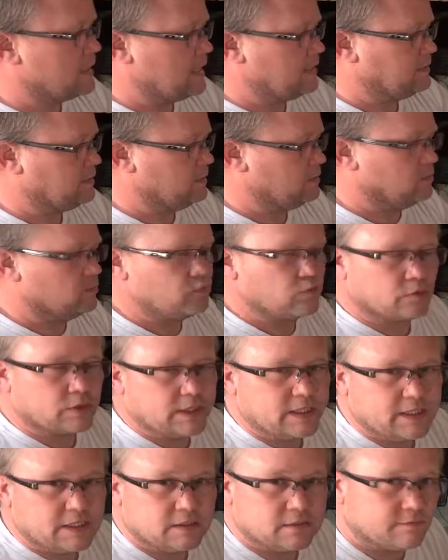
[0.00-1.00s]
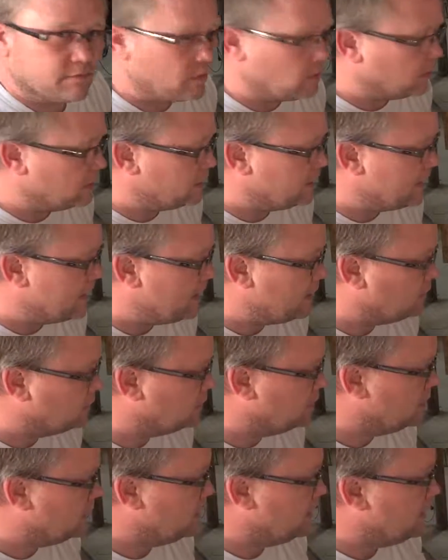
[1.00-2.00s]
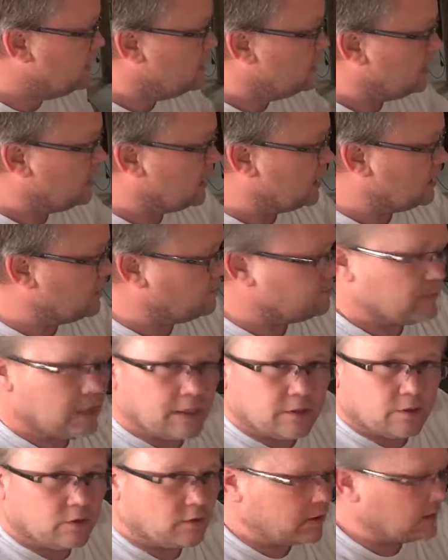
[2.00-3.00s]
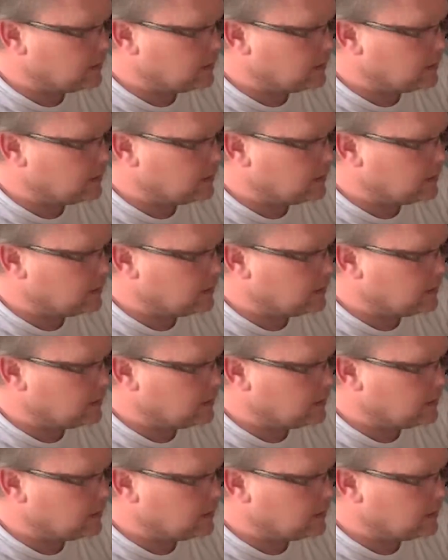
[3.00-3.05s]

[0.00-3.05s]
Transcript: kinds of debris that's falling down. I know you